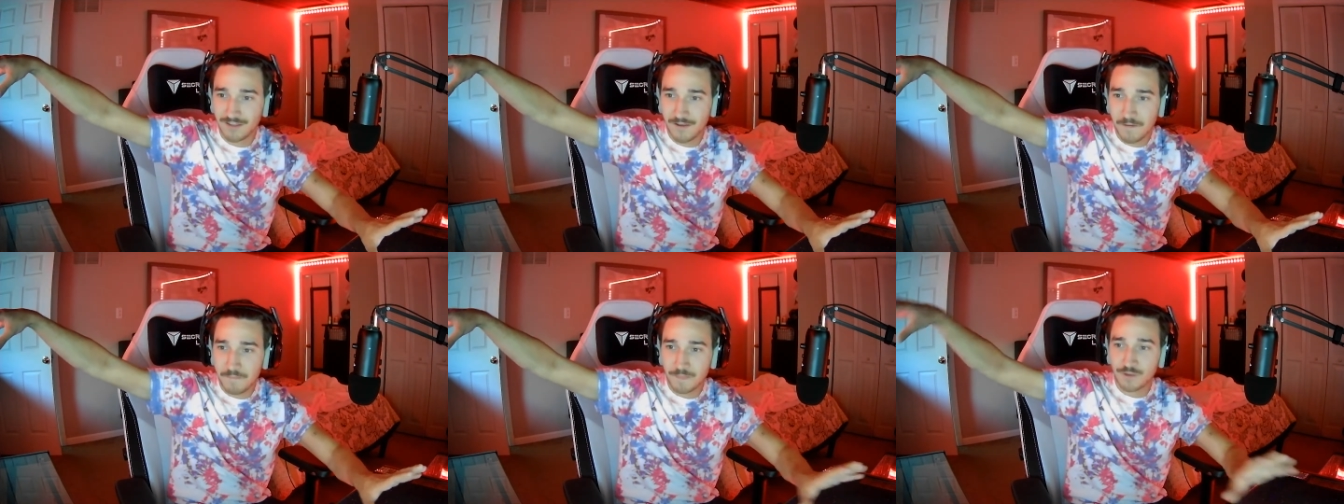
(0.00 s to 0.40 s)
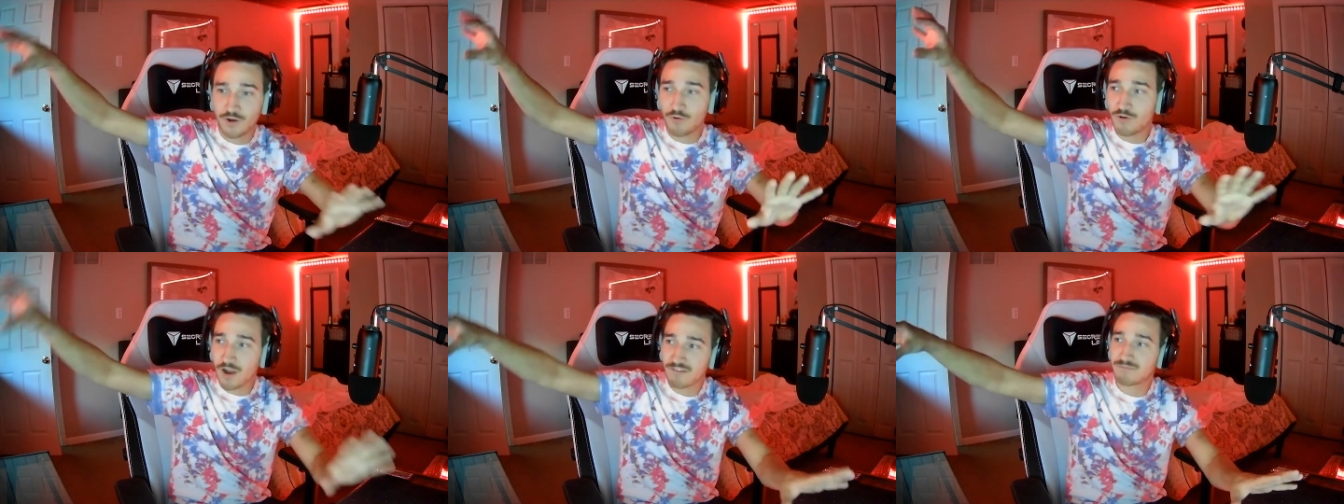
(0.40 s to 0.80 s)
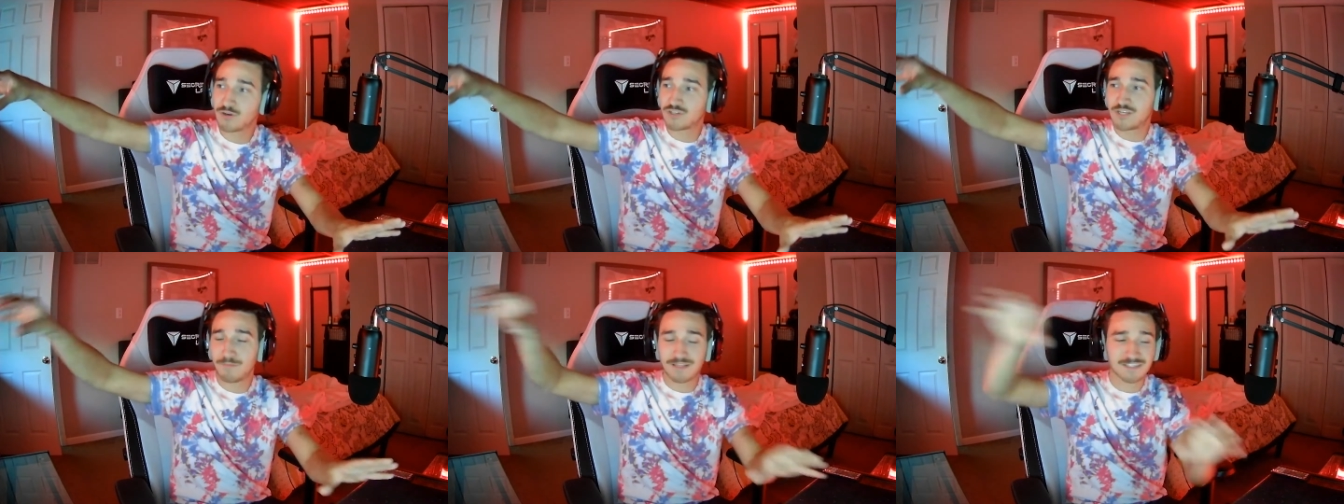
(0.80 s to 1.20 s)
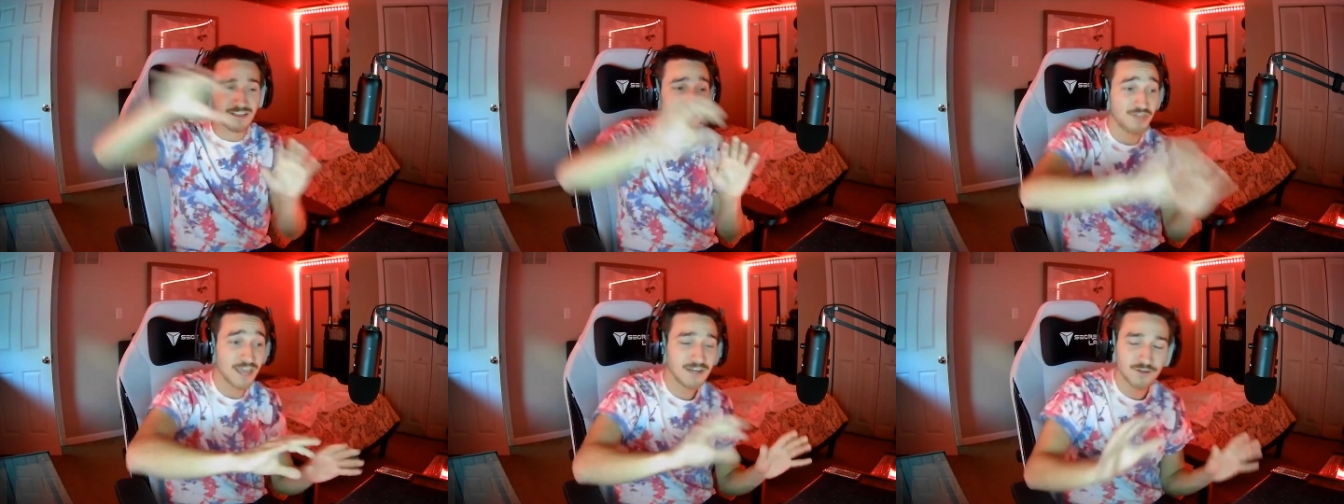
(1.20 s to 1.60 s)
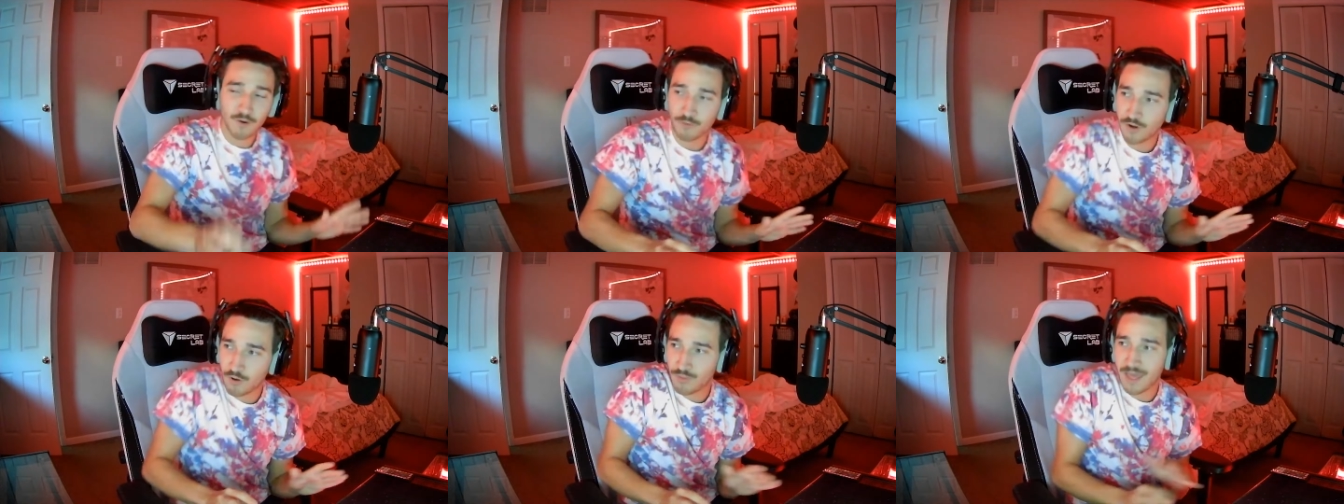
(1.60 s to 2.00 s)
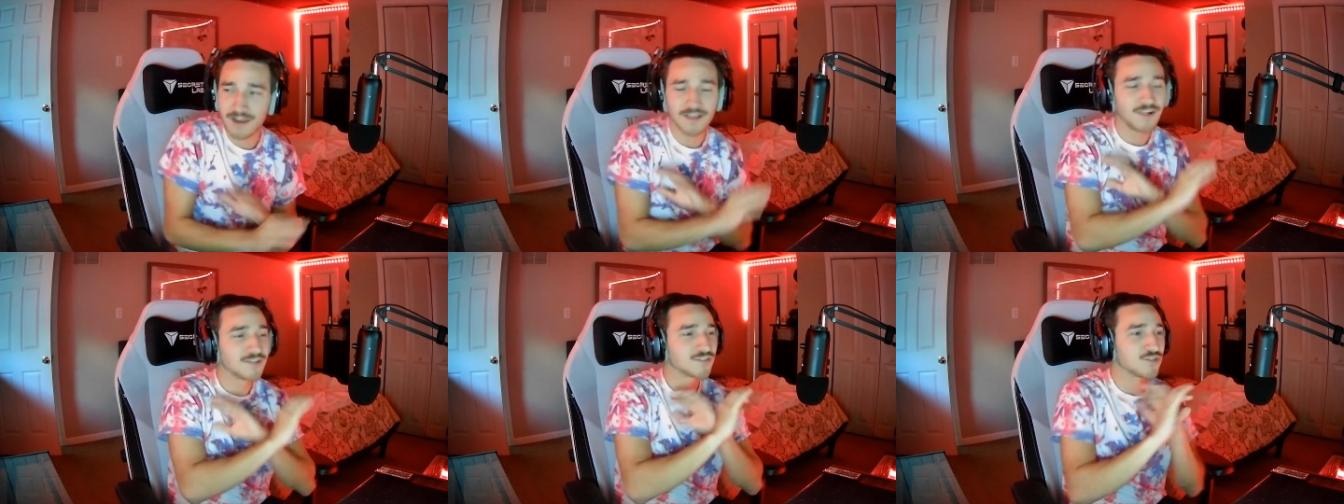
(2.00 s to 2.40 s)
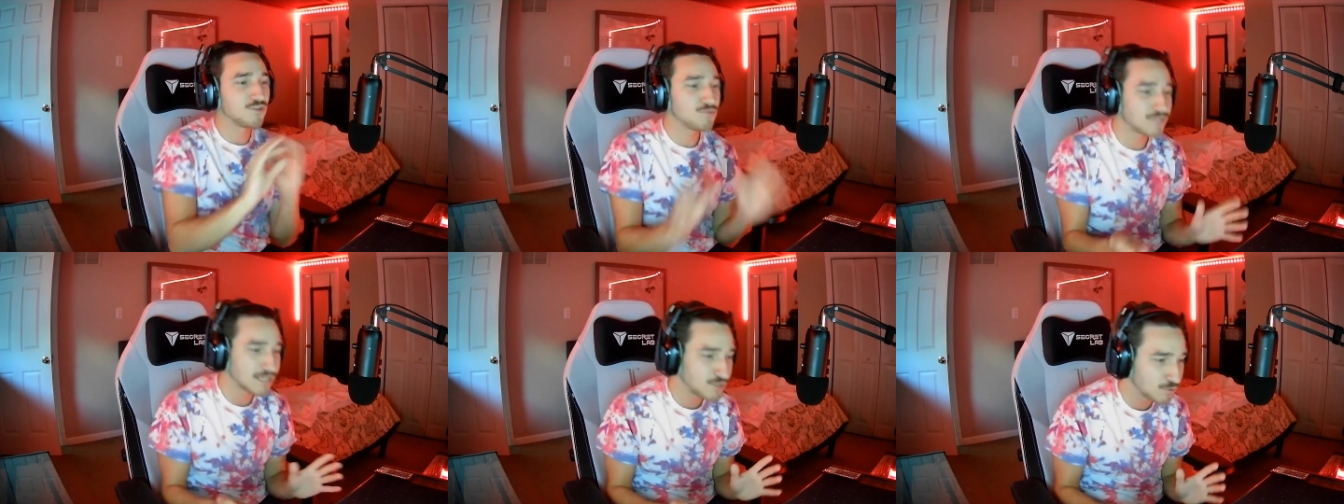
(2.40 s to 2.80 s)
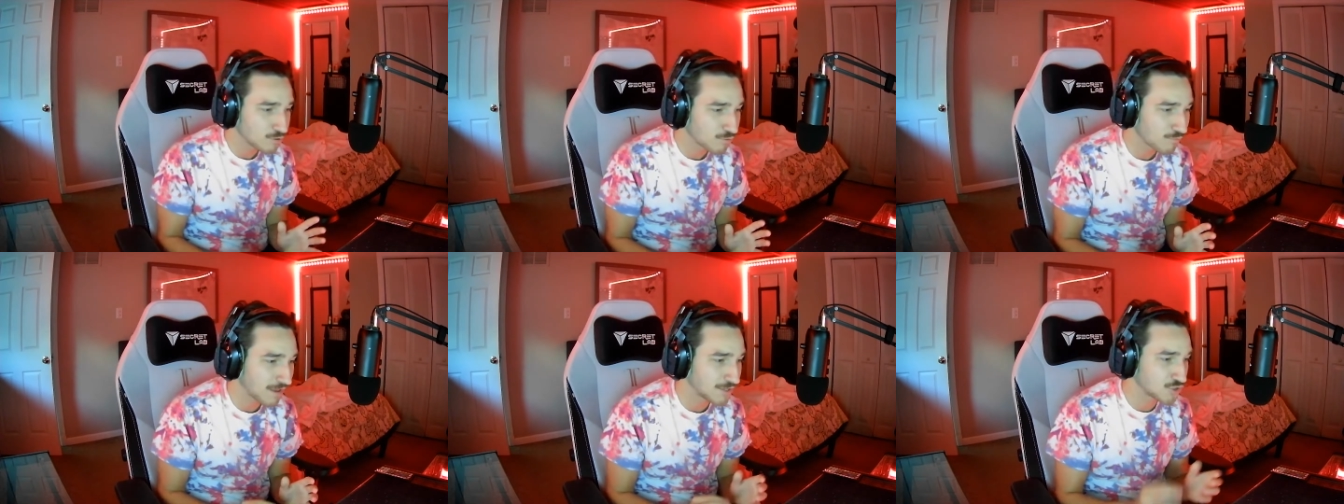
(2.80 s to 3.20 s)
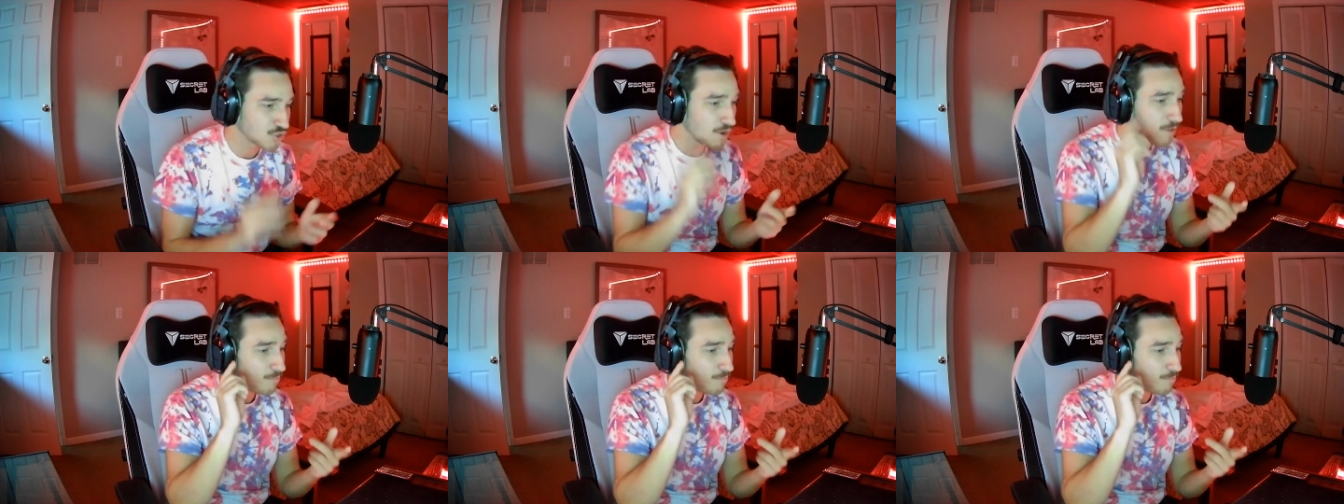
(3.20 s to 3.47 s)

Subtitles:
You know, none of them are your teammates. They don't know that, so use that to your advantage.